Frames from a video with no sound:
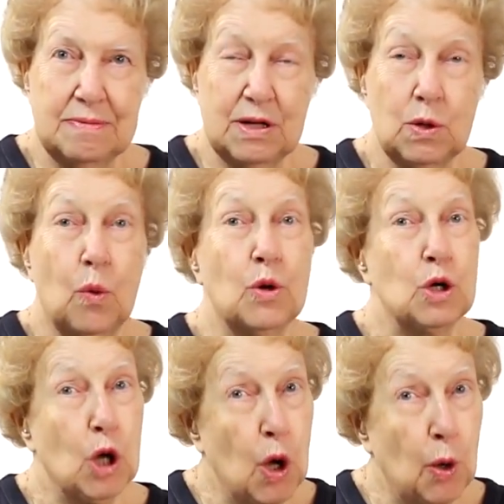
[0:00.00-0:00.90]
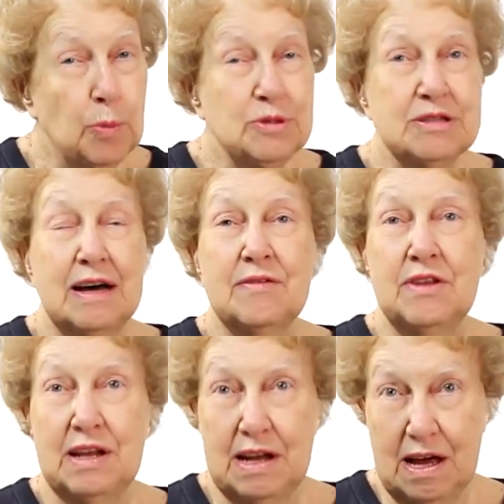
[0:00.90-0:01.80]
the lower lobes of
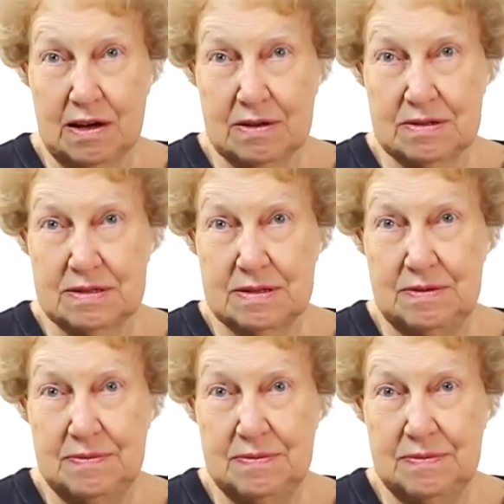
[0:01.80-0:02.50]
the lungs.